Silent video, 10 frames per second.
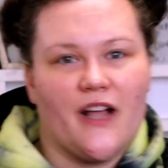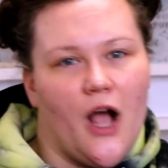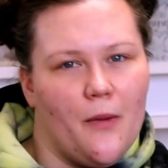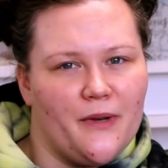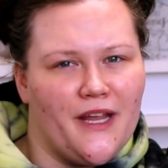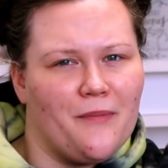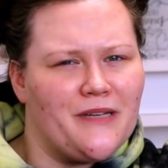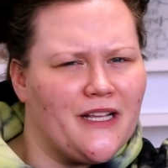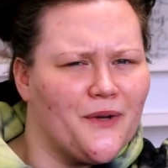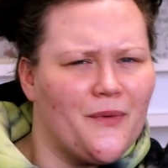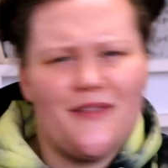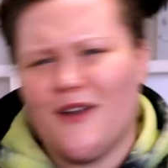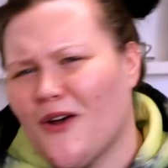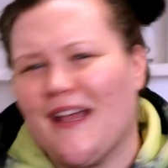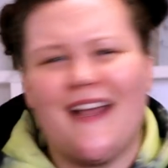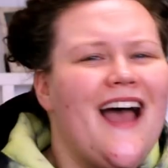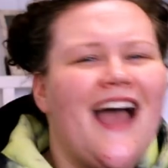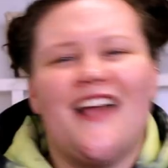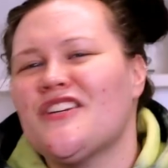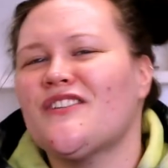the company I'm dealing with, you know, like
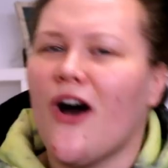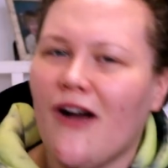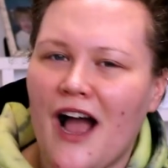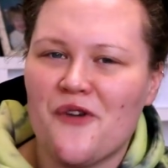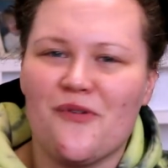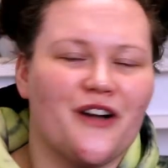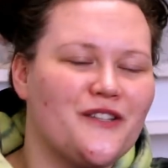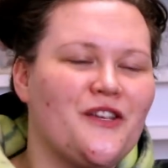it just all kind of worked.